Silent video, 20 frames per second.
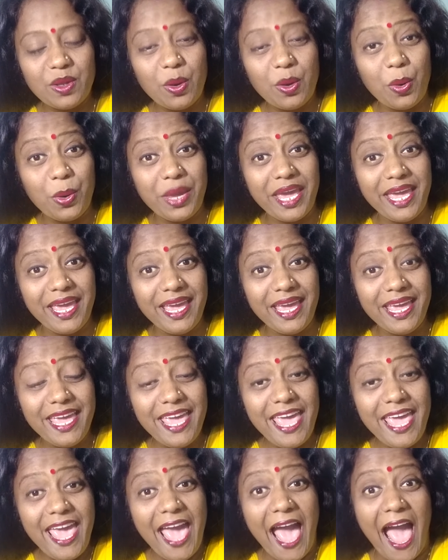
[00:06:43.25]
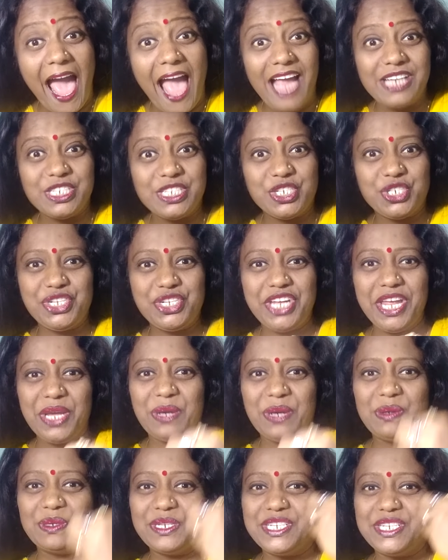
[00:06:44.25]
Okay? And
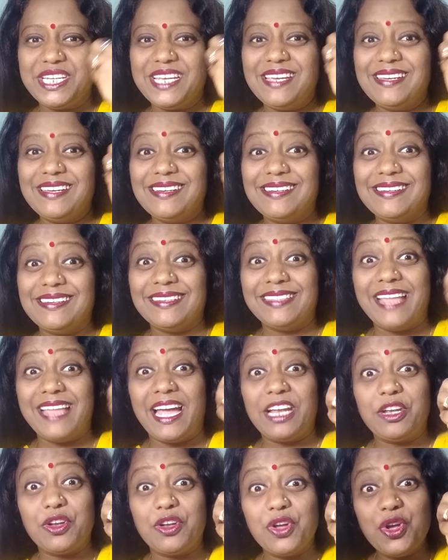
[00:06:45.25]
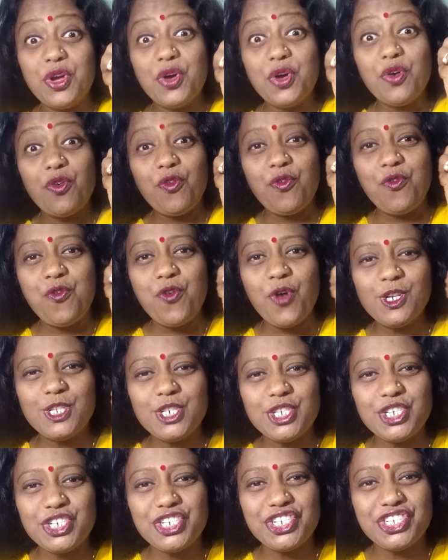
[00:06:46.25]
she could hear that
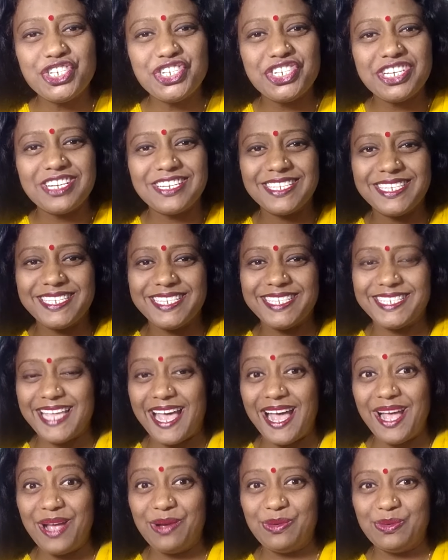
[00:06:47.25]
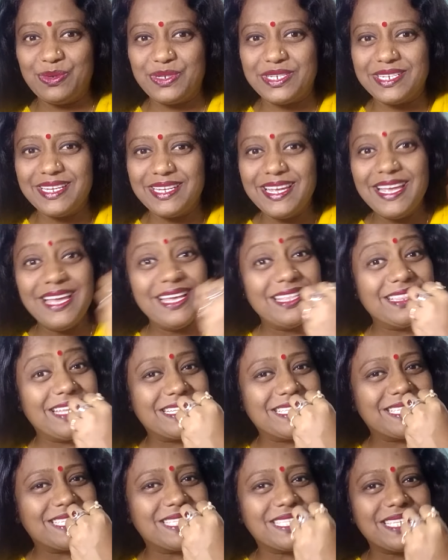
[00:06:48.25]
whoosh sound,
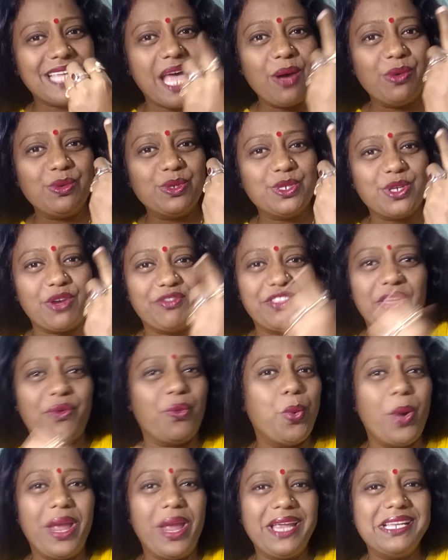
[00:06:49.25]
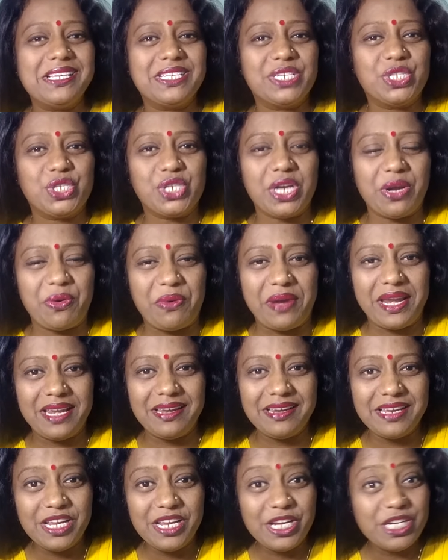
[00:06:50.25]
that sound of the wind,
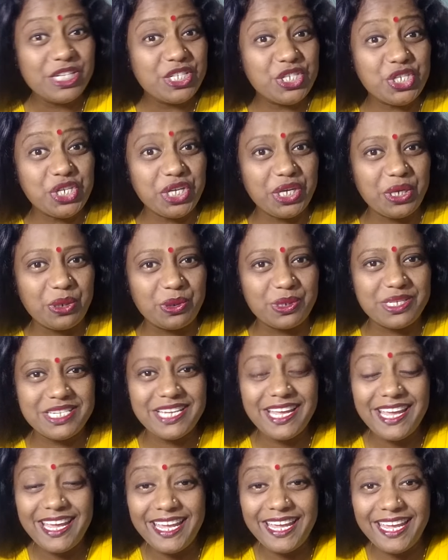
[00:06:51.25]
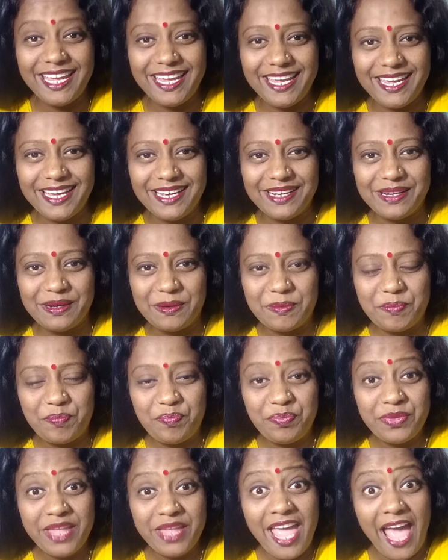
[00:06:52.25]
children, she could hear.
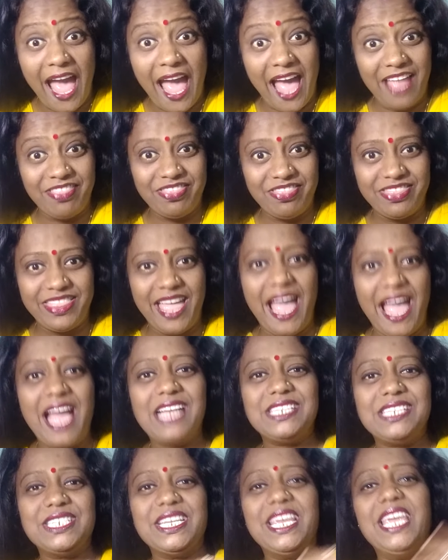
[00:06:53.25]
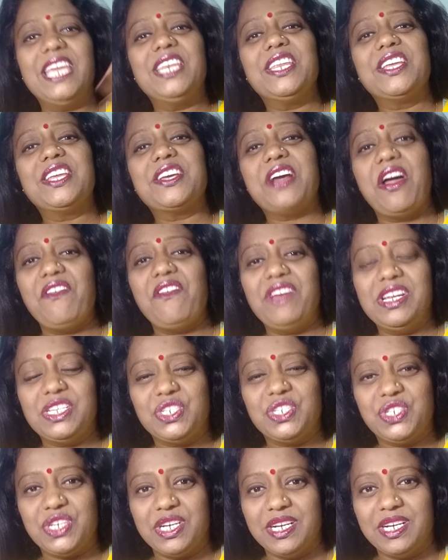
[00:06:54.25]
And that
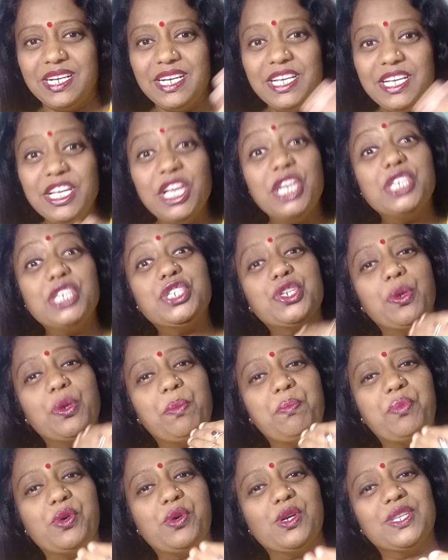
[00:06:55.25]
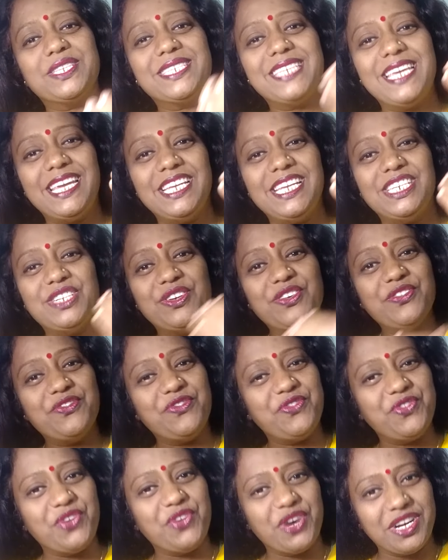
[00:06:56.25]
encouraged her to proceed
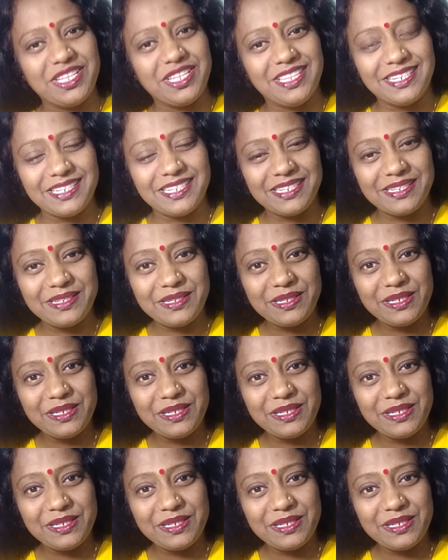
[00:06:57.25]
further.